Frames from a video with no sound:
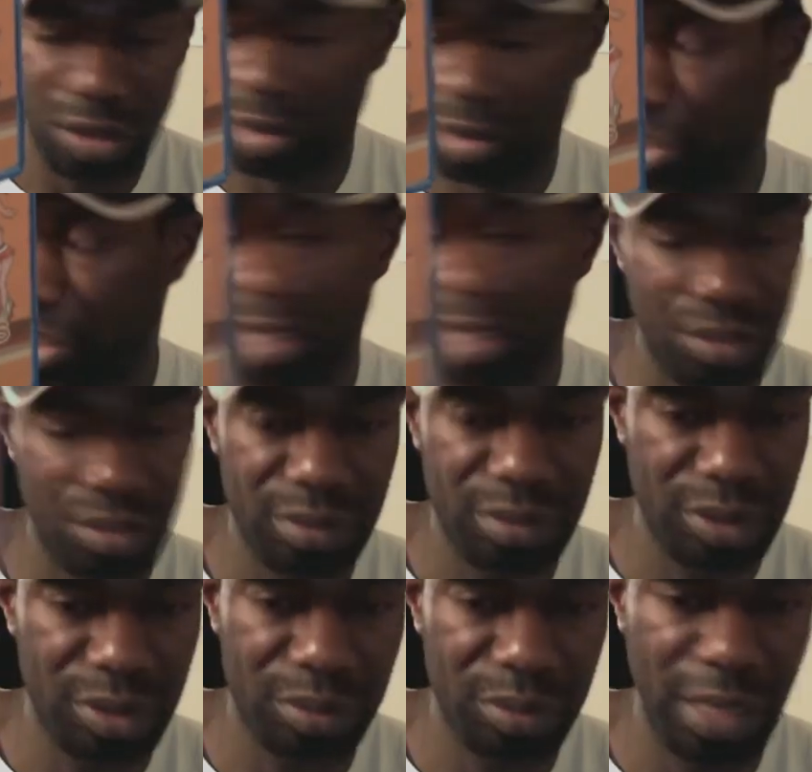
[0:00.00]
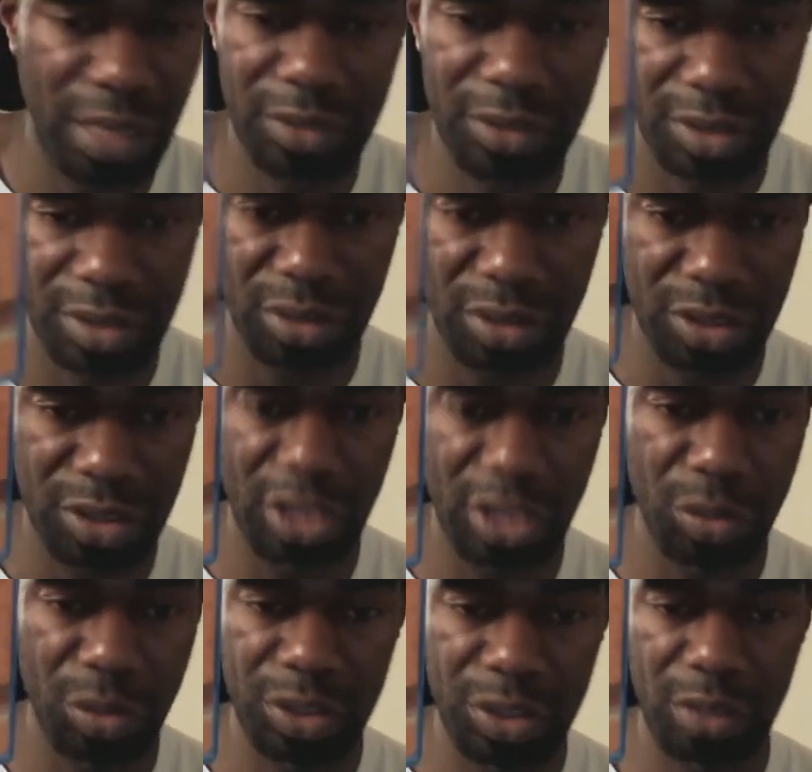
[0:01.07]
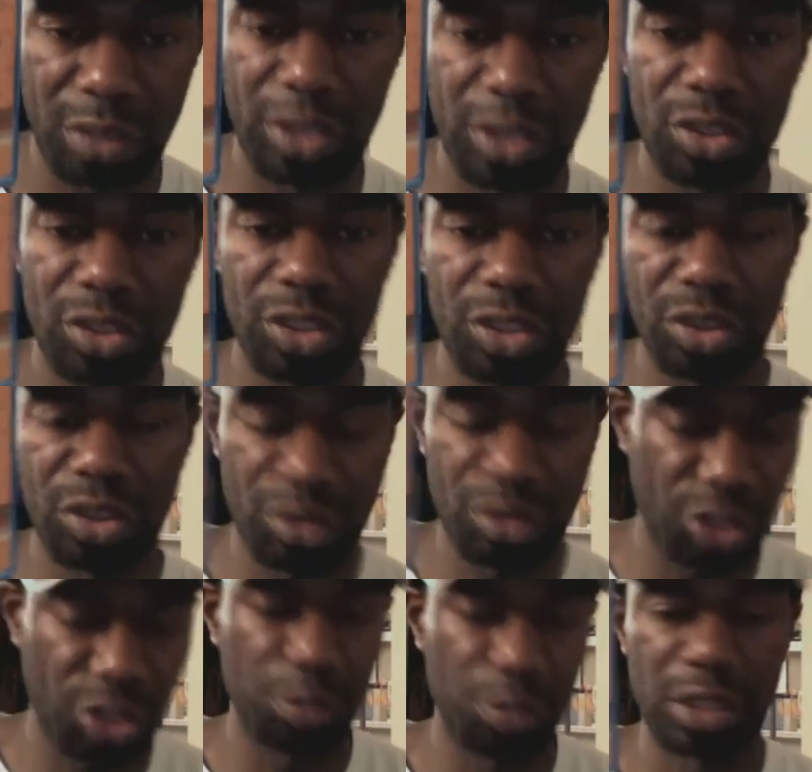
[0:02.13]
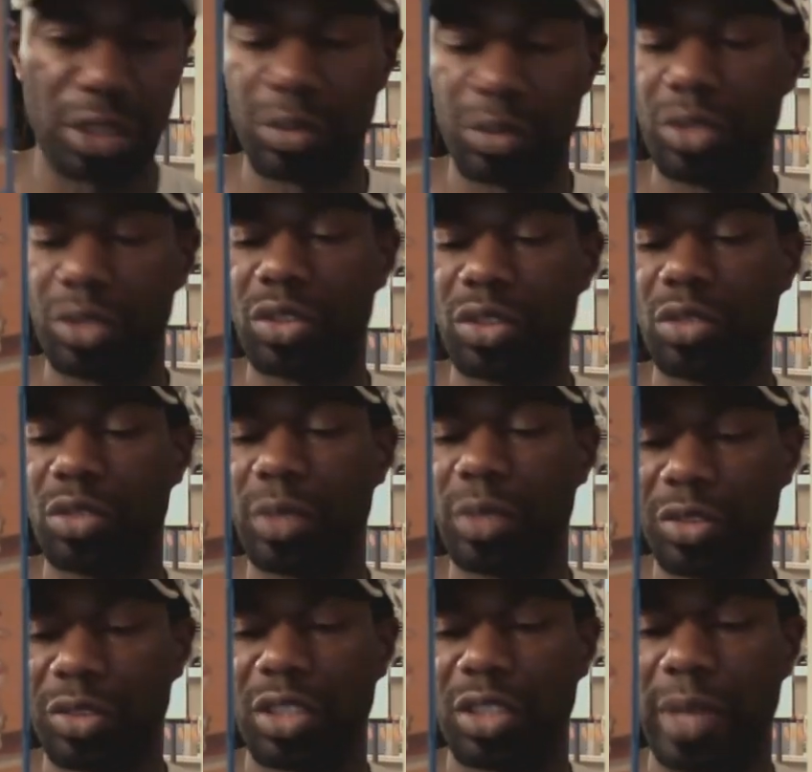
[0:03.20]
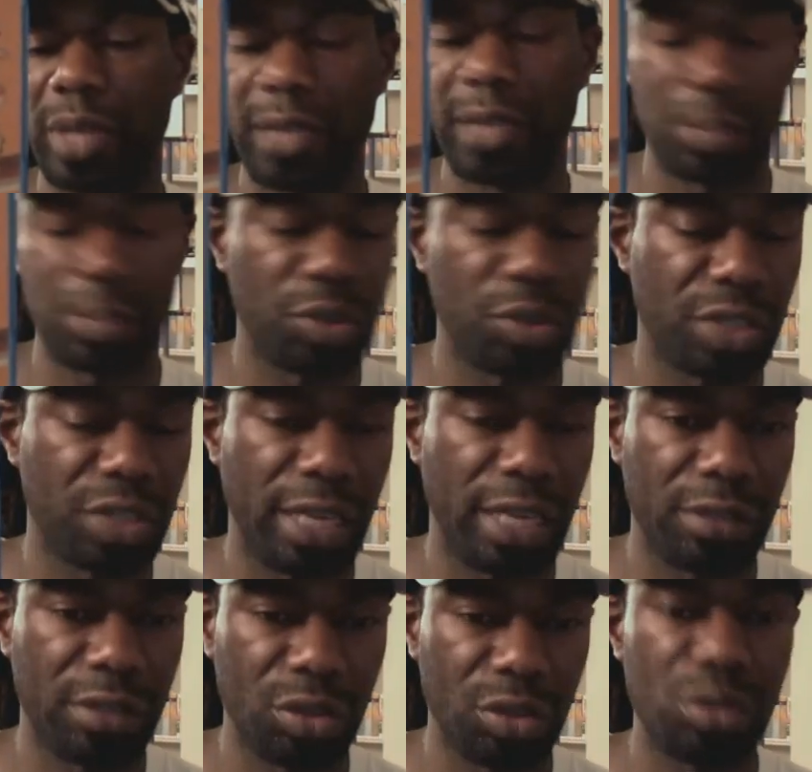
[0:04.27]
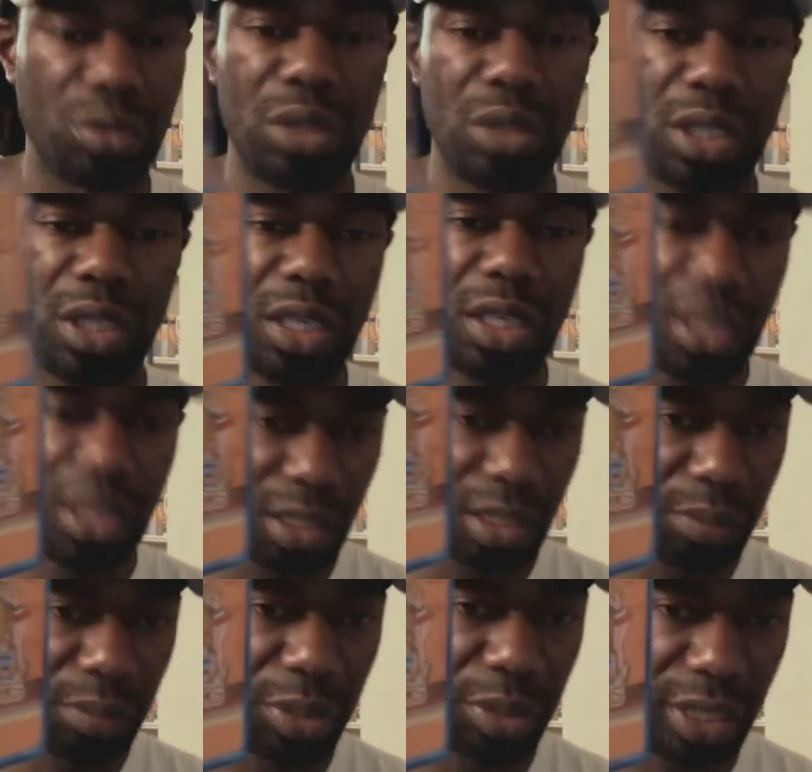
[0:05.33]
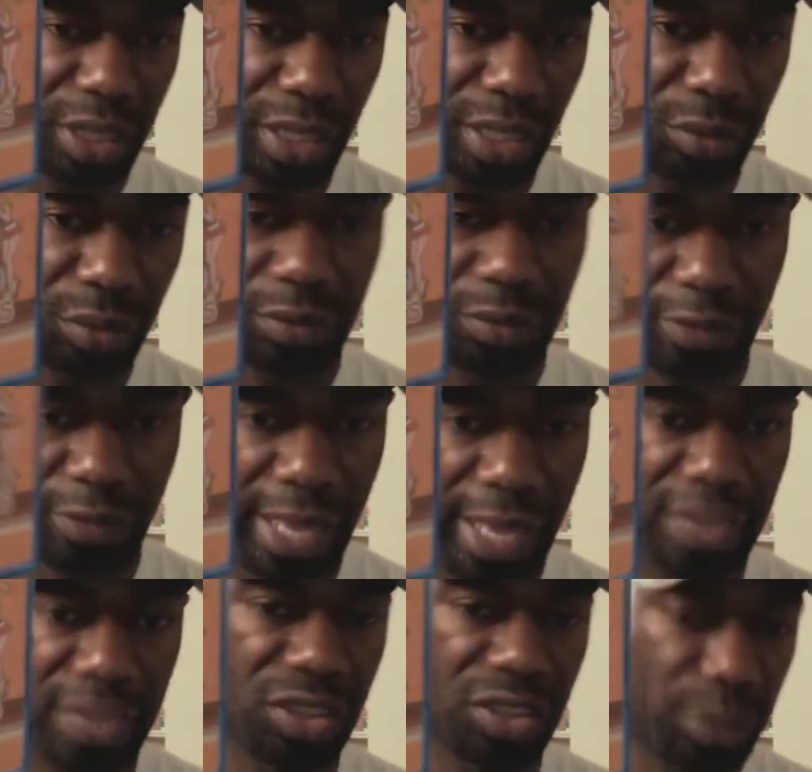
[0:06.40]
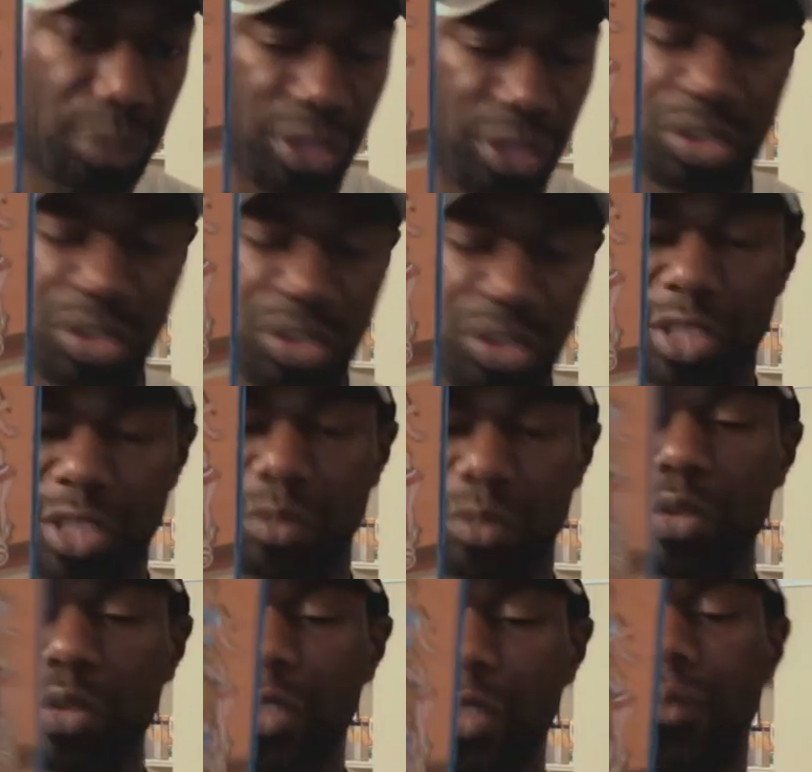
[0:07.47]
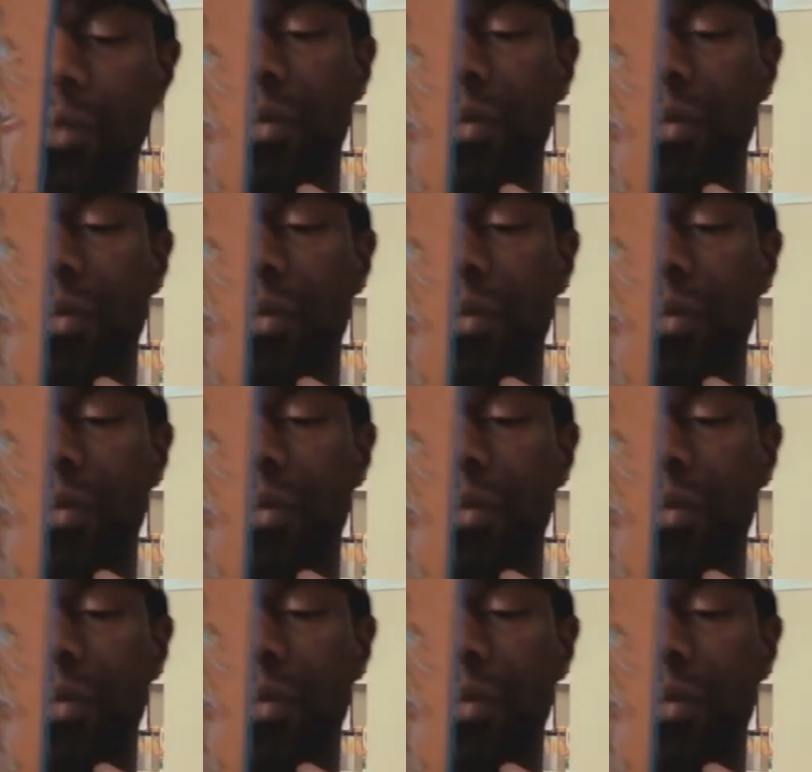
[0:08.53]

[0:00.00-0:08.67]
So not, obviously you can tell it wasn't going to be your traditional digibook that we're used to, but it was going to supposedly have a little book in it with facts and pictures about the movie.